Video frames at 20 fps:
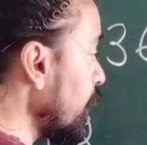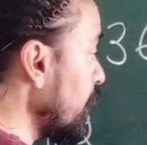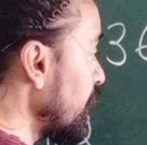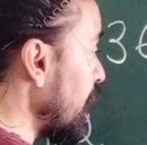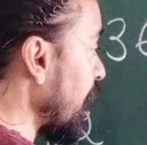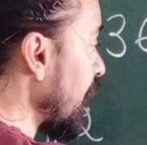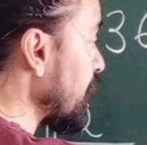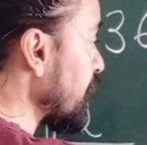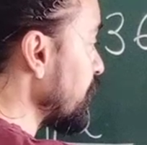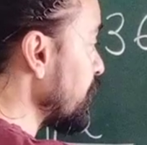
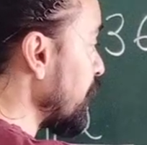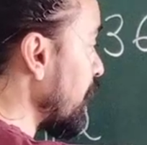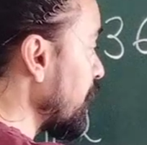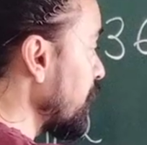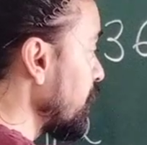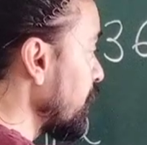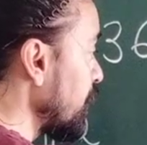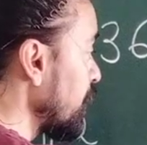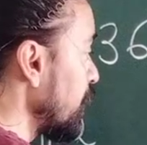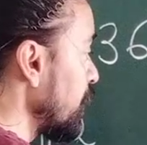Carry 1.
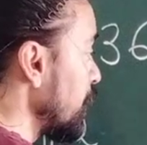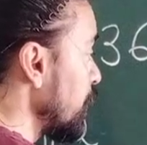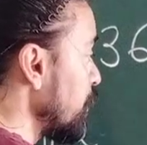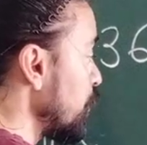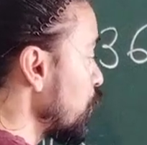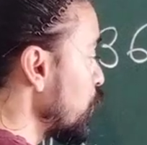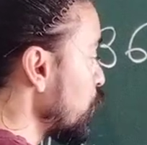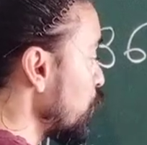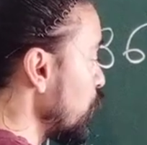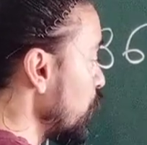
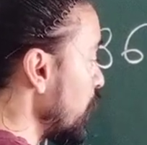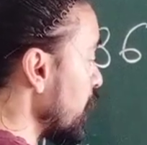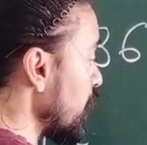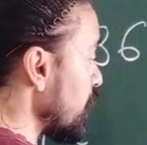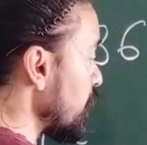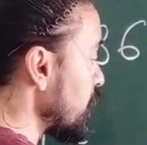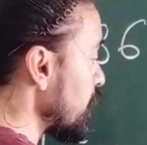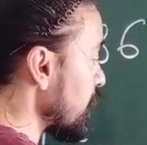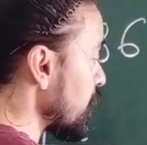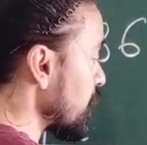2
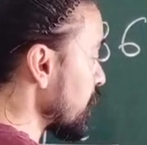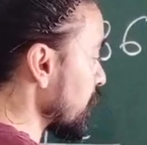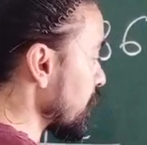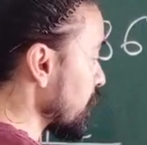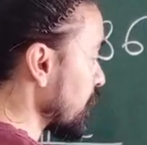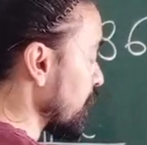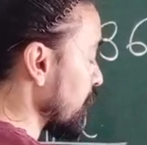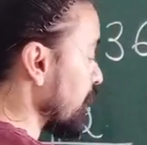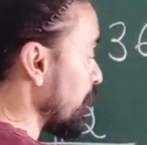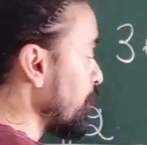8s are
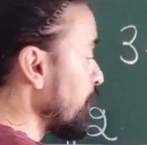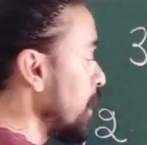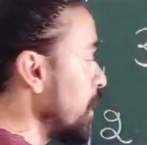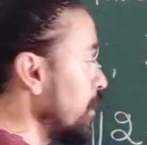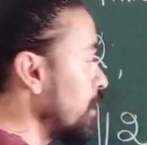16.